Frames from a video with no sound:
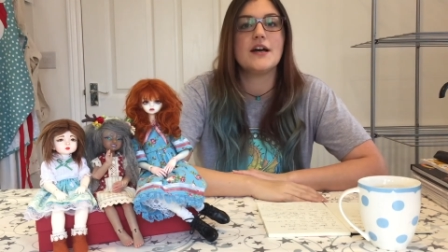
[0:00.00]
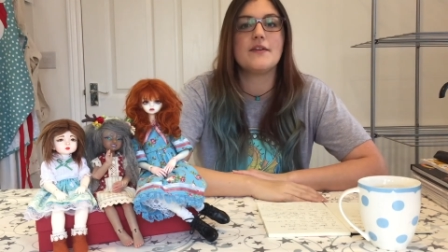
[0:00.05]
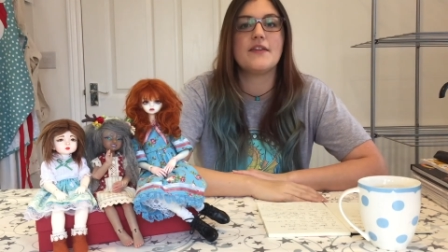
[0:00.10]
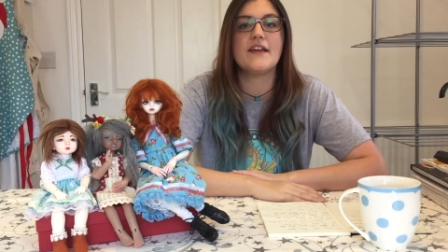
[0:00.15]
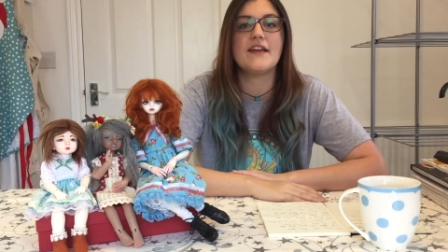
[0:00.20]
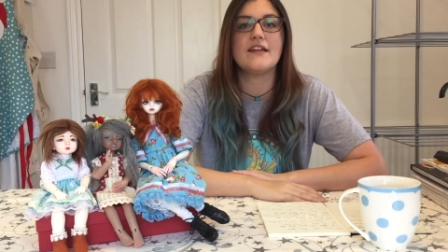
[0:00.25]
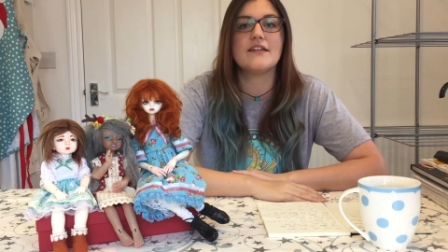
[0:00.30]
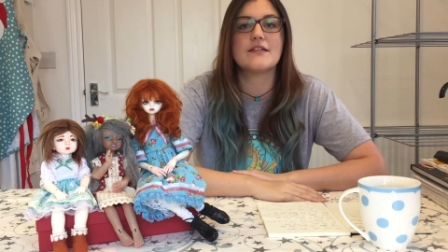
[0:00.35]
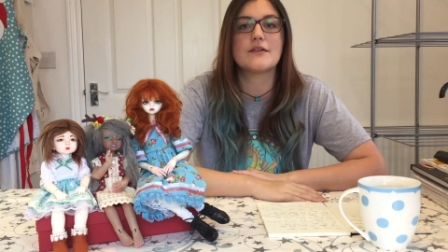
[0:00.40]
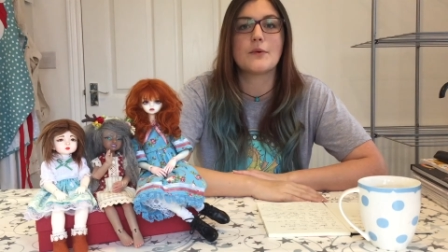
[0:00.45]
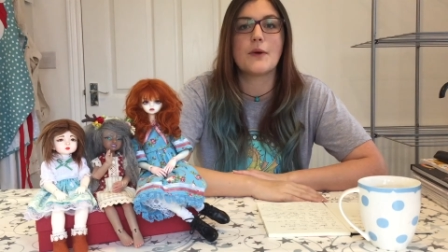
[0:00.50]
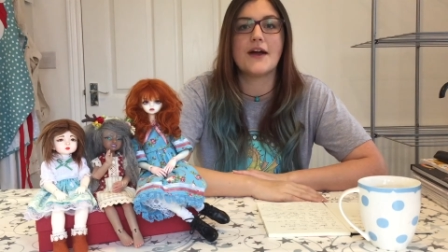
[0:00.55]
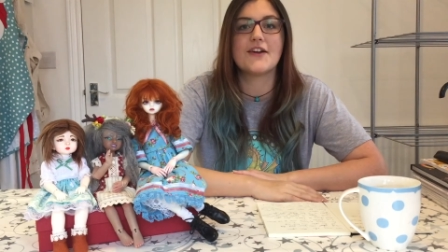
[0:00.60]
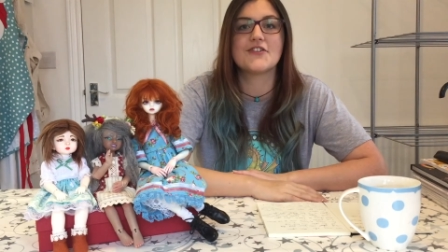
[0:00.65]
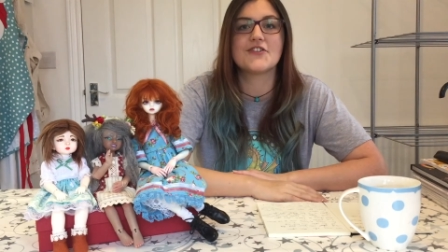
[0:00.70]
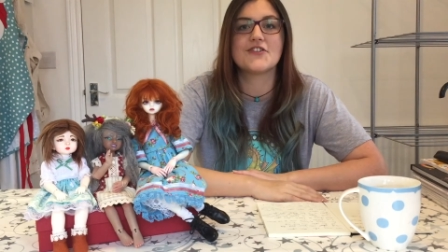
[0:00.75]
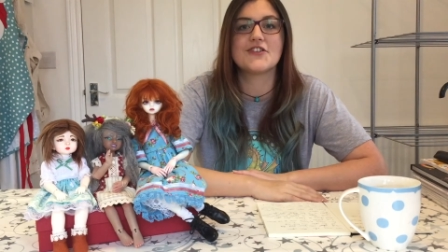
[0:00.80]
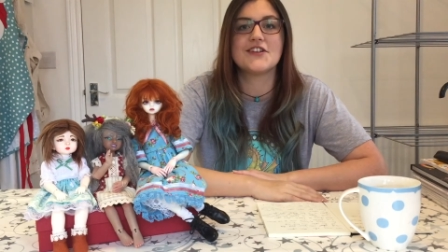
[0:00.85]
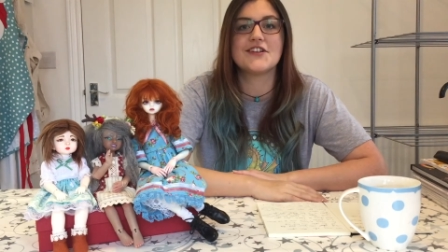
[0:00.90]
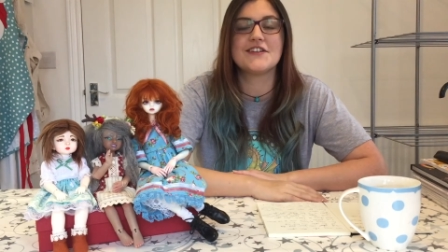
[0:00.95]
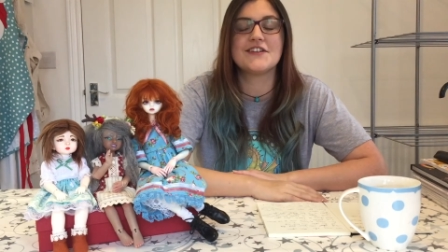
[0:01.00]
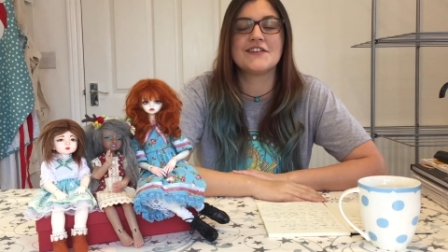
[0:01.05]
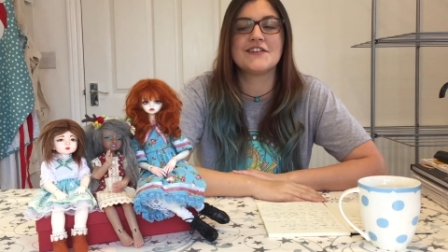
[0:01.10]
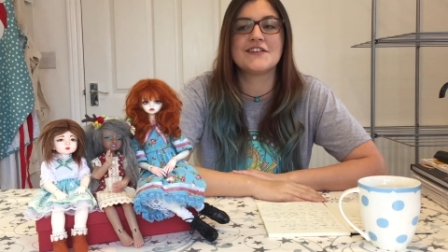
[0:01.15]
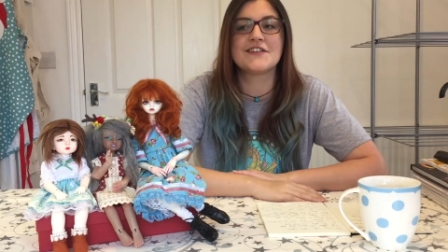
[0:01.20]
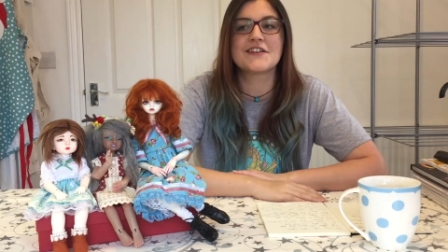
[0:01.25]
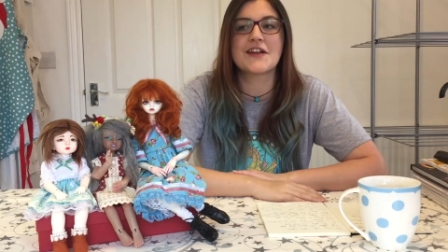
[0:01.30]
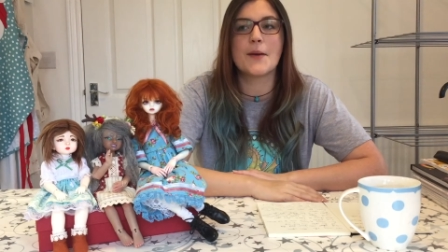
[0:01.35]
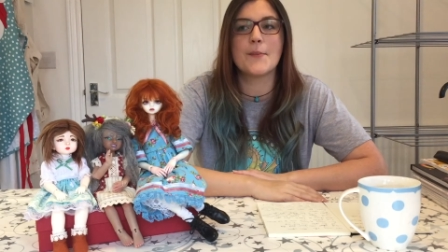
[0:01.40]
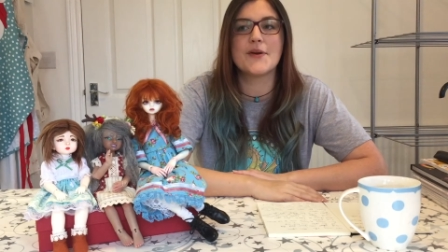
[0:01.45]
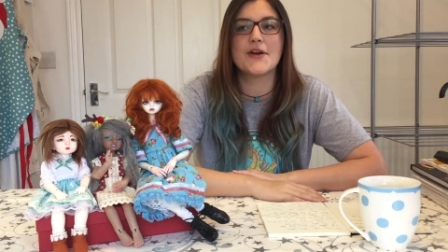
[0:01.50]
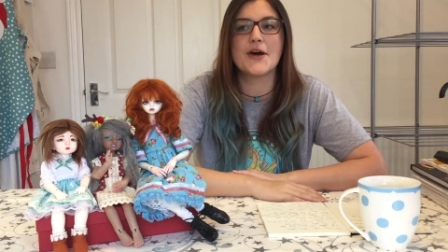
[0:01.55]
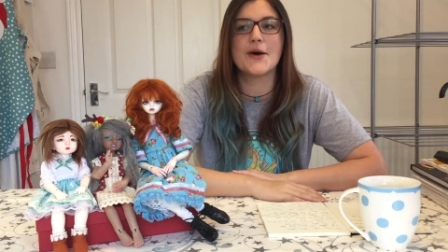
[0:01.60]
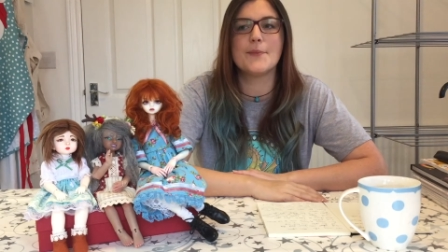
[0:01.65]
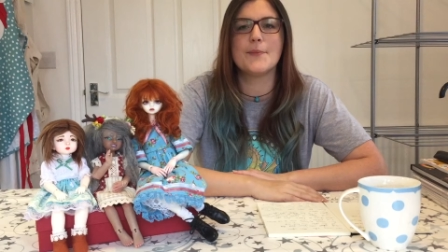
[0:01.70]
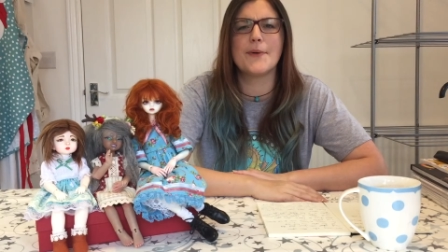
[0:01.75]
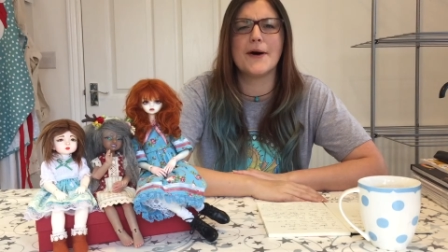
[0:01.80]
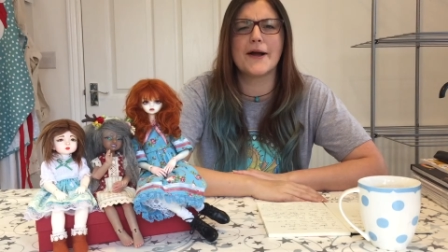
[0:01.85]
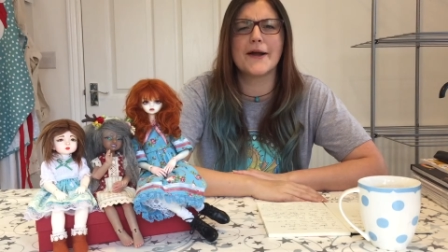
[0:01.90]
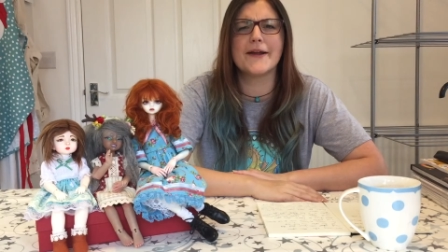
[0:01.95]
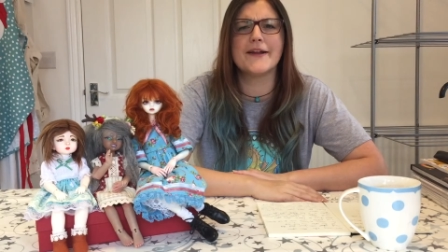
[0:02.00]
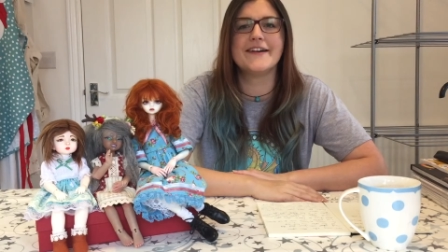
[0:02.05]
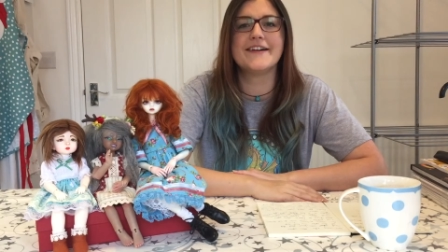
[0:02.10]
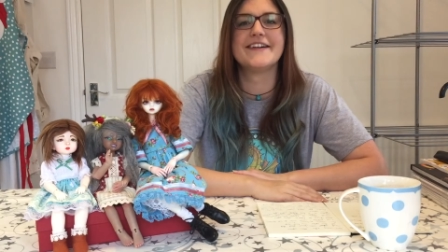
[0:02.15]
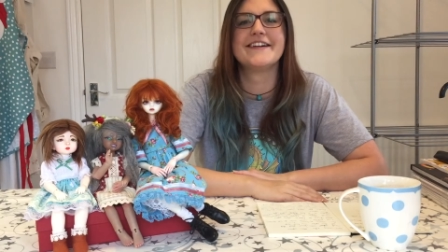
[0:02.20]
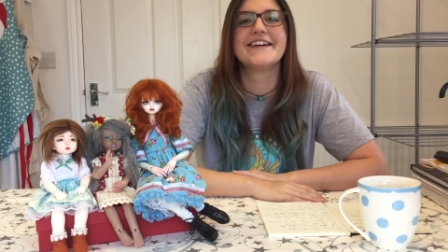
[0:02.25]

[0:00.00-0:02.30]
these questions coming up might